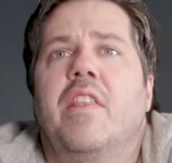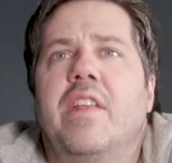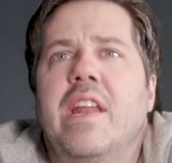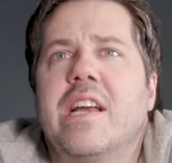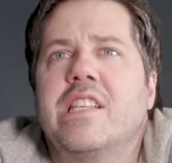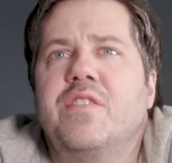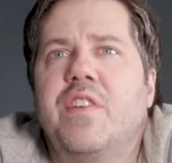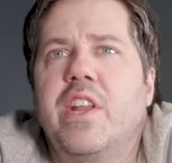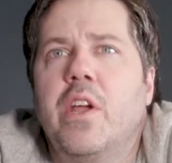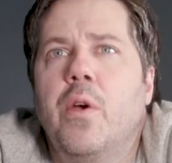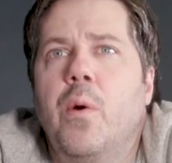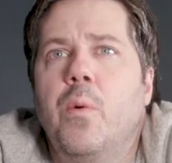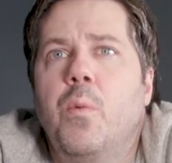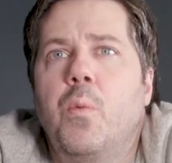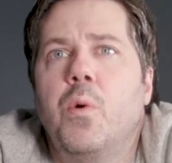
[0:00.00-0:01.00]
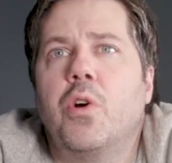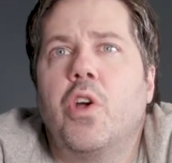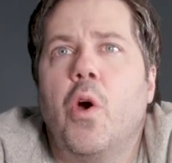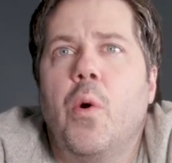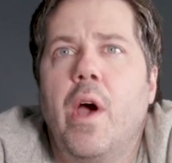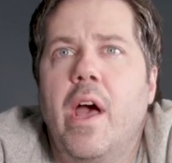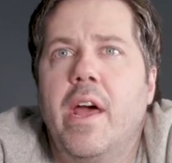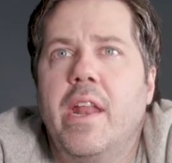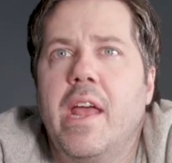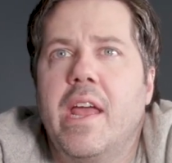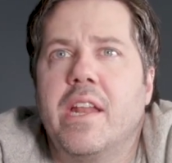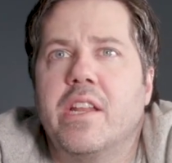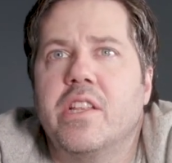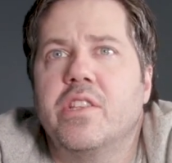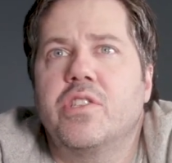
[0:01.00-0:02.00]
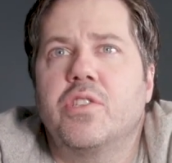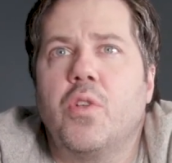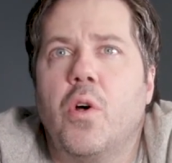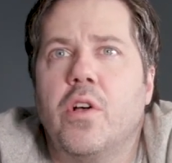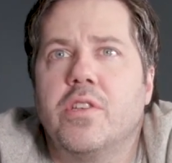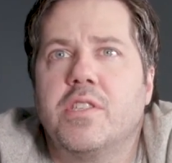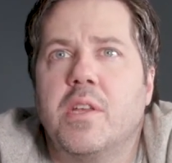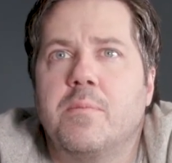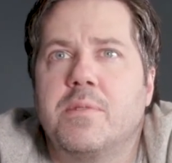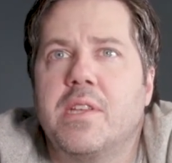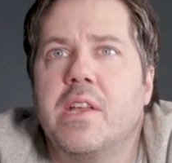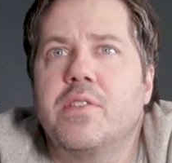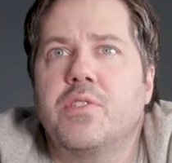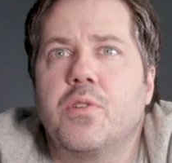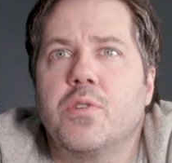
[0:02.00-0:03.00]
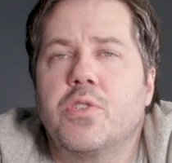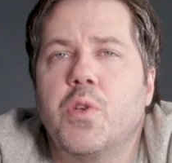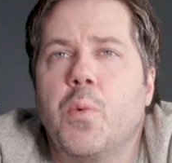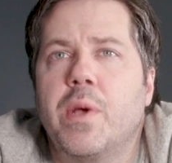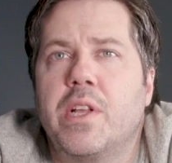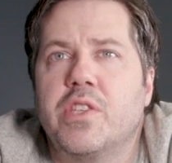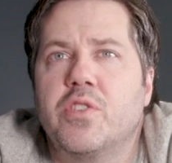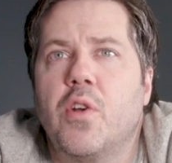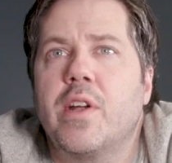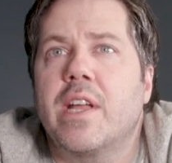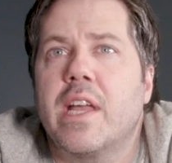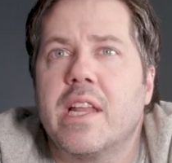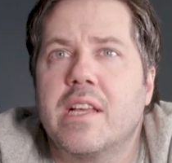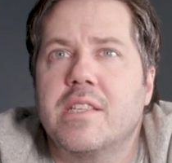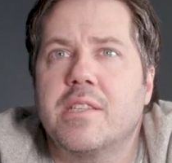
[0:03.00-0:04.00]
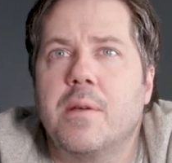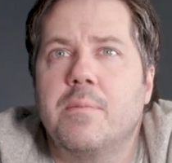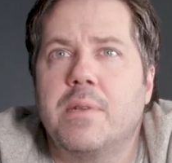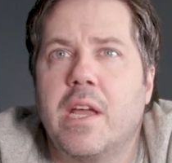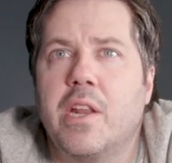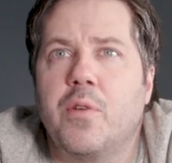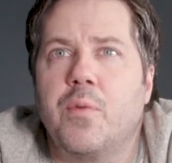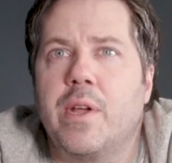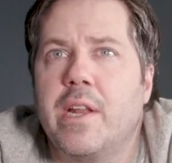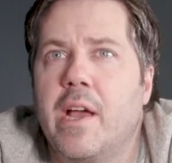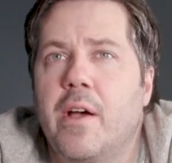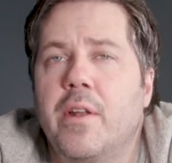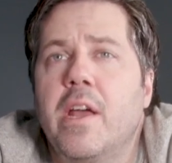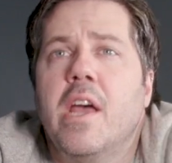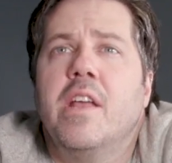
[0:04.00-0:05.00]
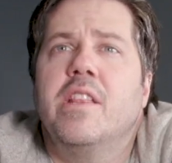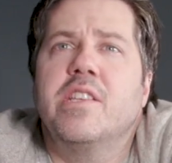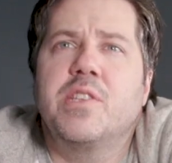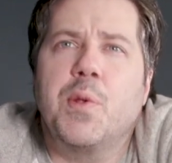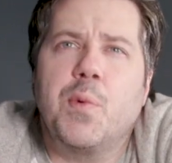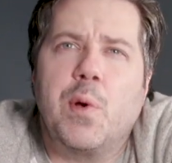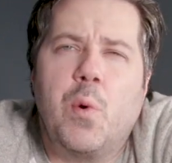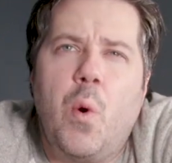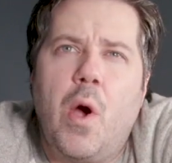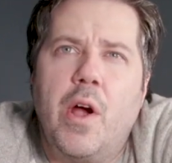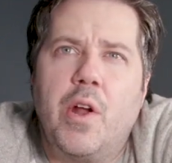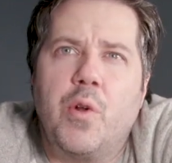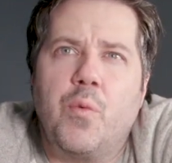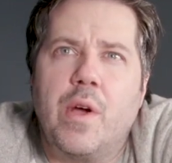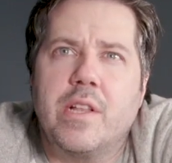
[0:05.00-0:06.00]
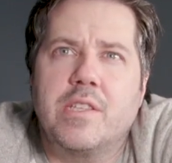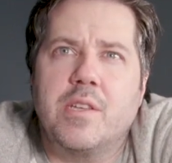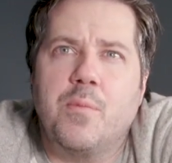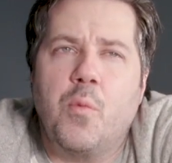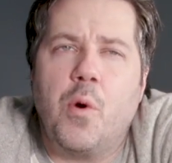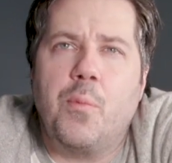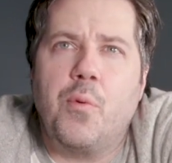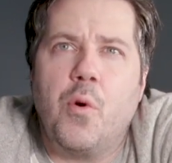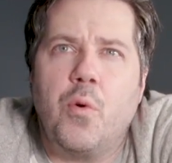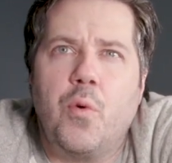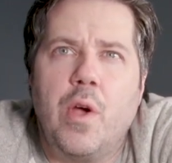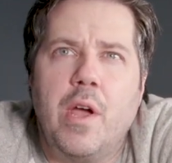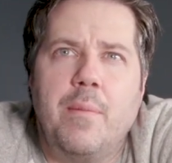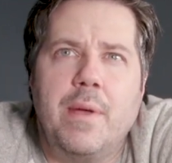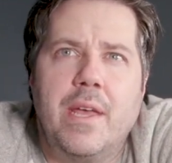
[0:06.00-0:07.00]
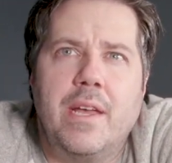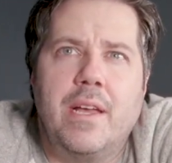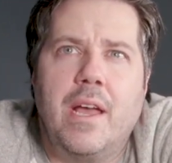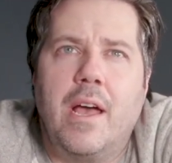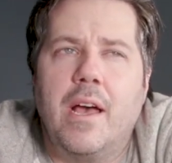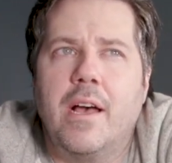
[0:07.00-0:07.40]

In the next video, we'll go ahead and install some sensors so we can start getting some data readout. This is gonna require to write some more programming.